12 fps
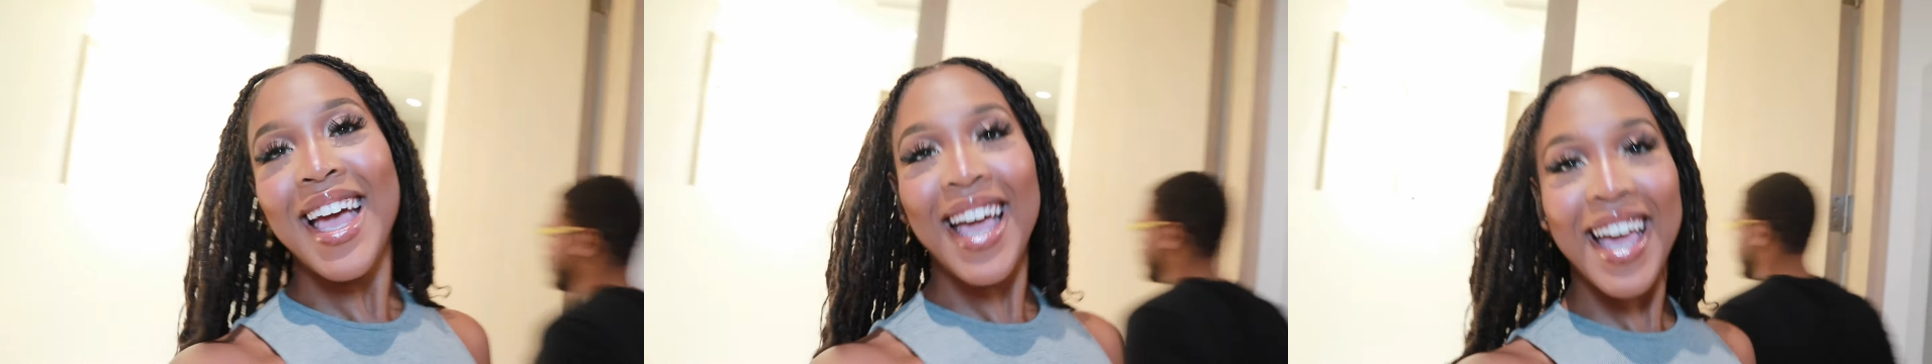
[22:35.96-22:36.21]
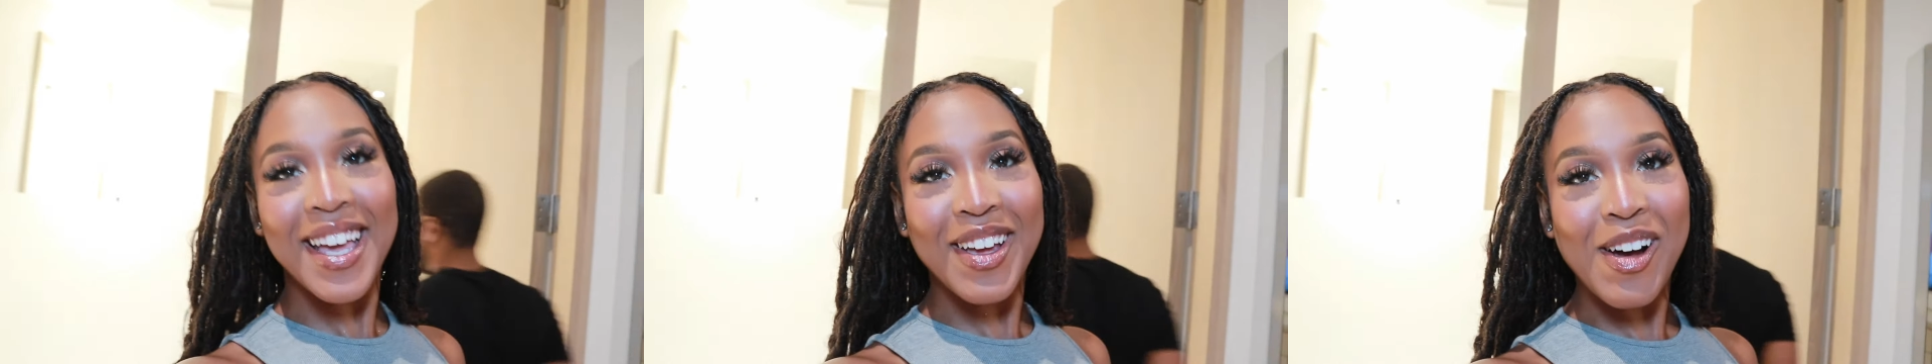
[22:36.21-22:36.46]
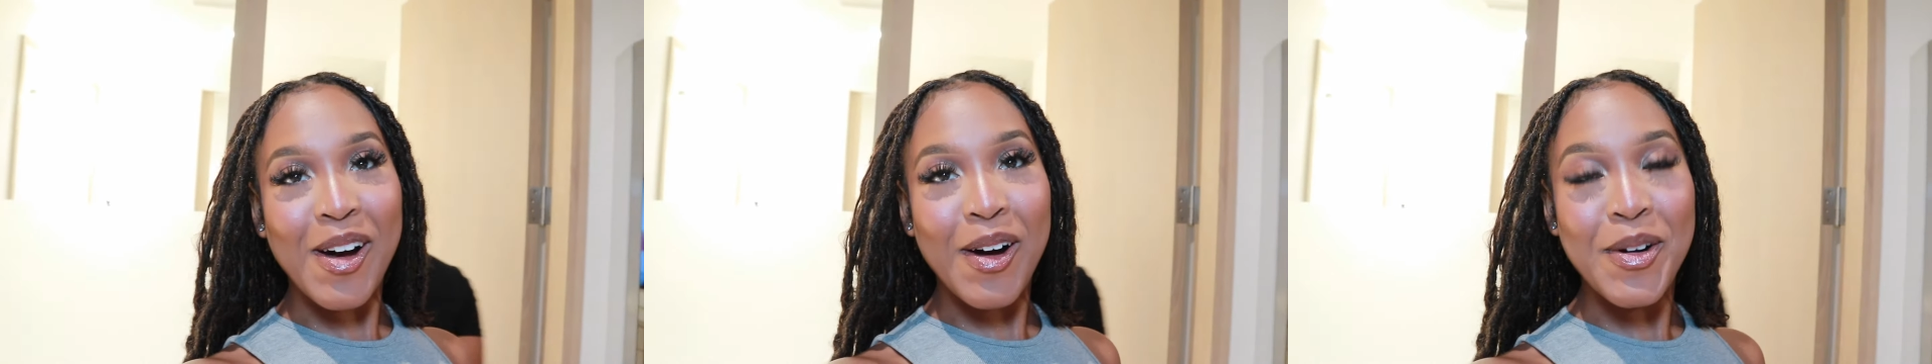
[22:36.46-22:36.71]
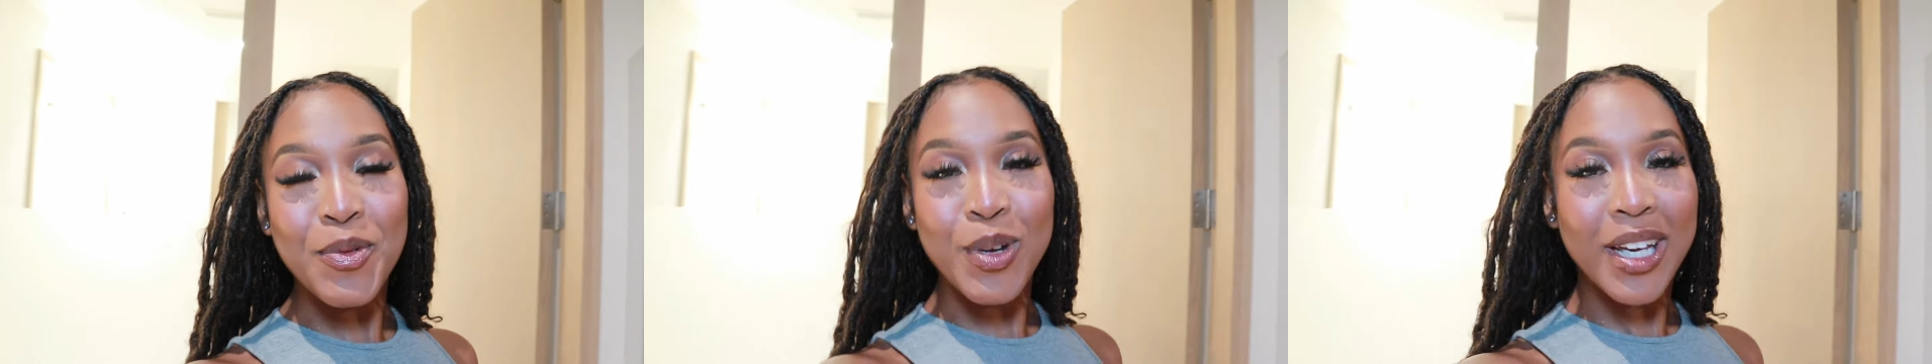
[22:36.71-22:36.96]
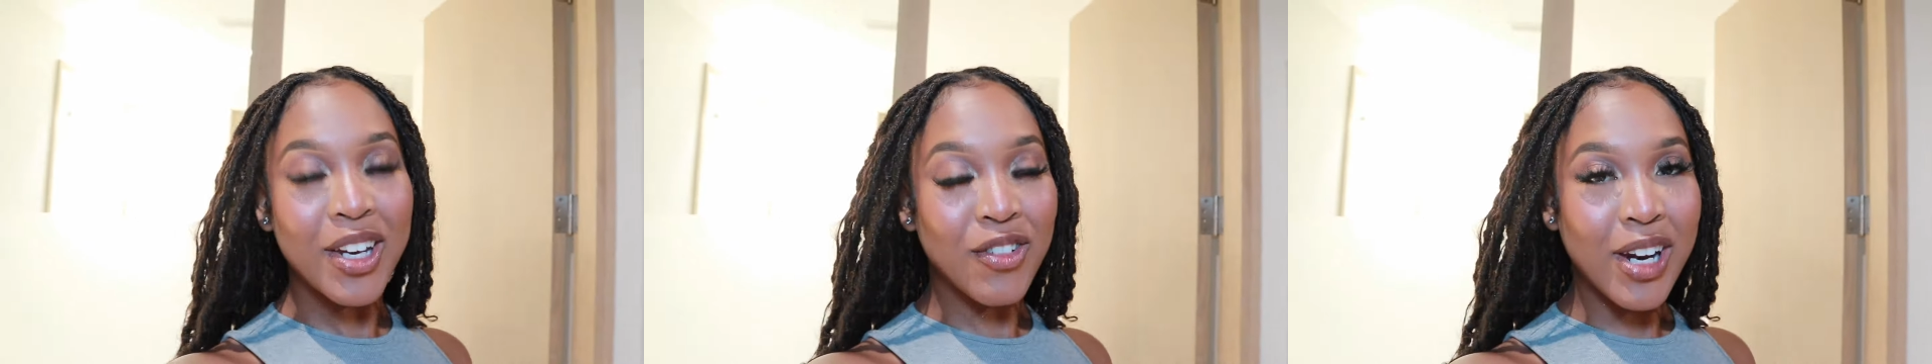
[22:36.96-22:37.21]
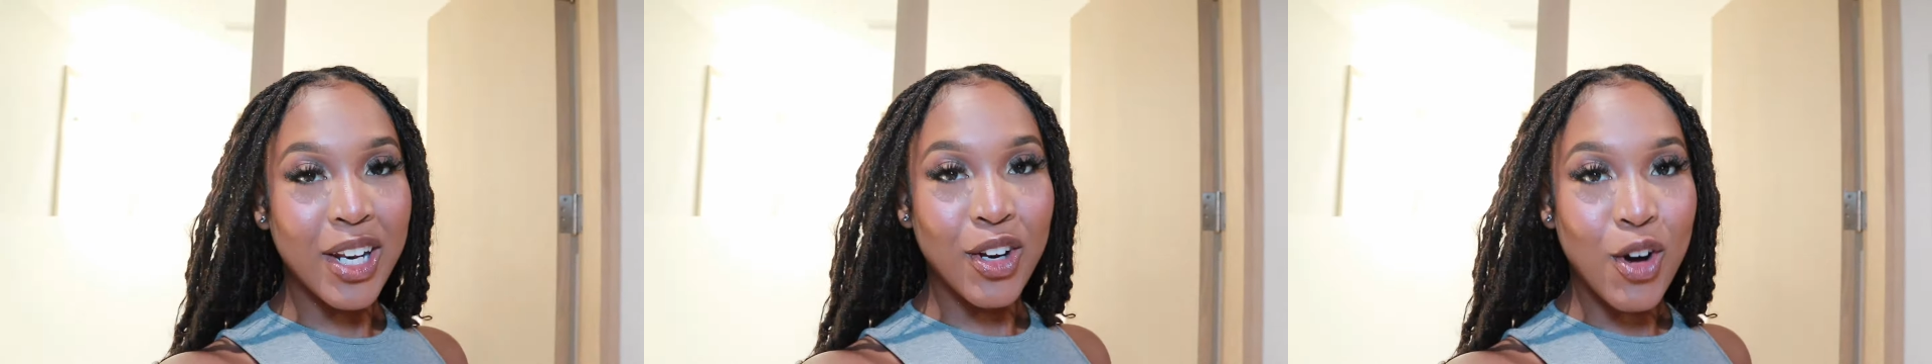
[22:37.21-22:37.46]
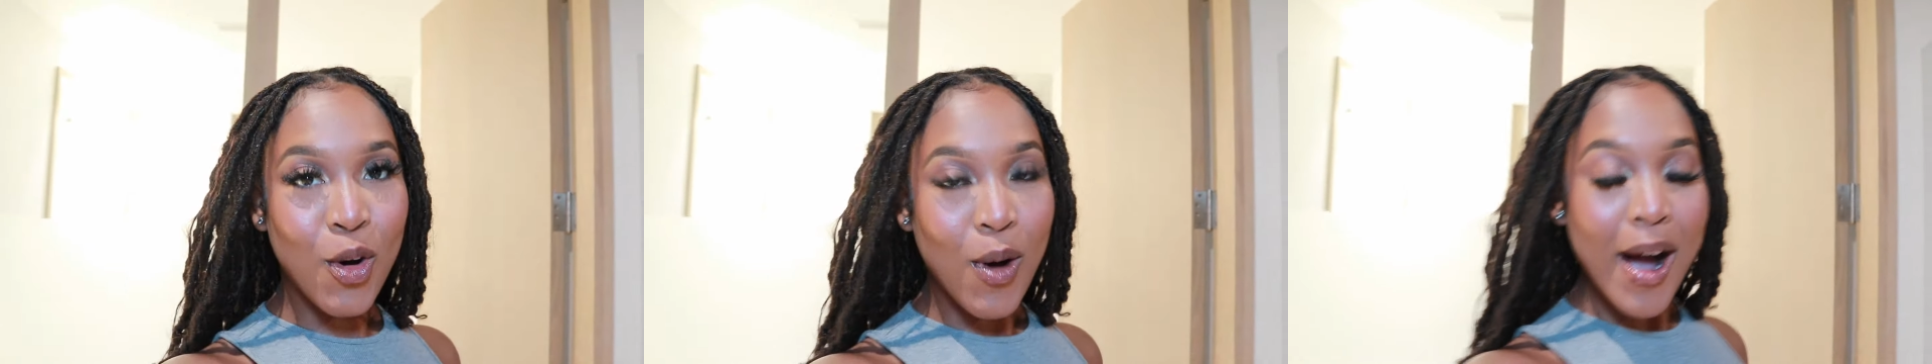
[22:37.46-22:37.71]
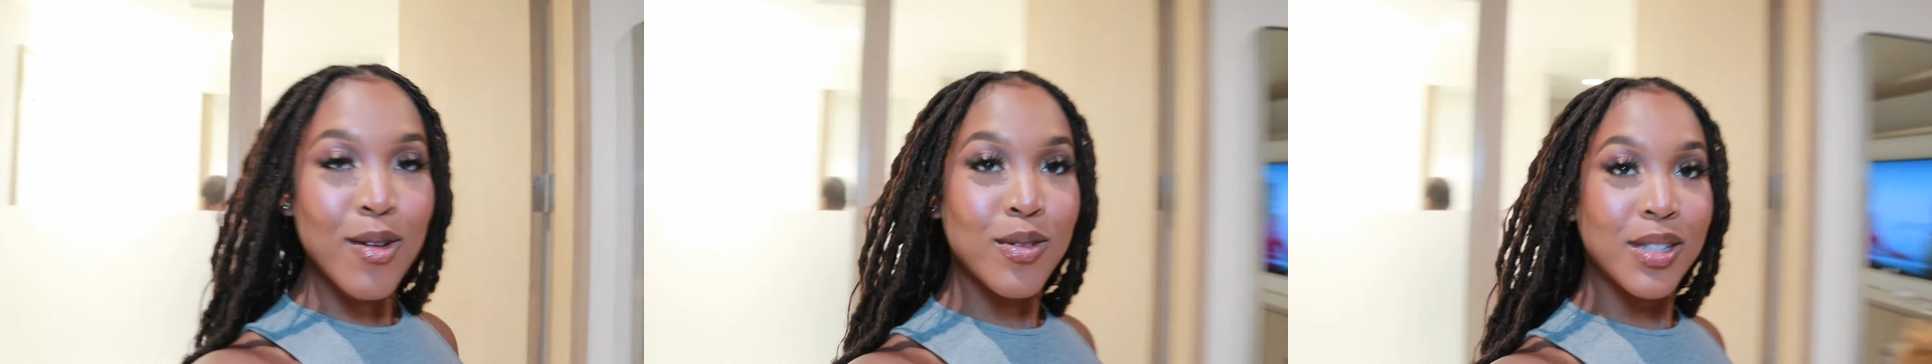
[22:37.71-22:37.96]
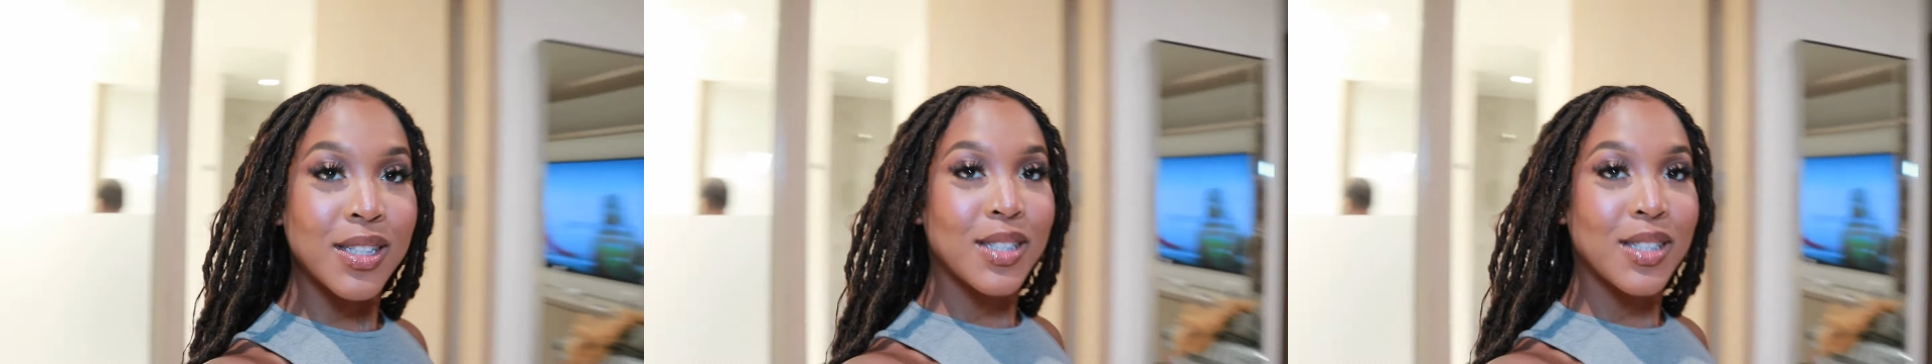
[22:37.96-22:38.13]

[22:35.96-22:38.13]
Hey y'all, we're getting ready to go out.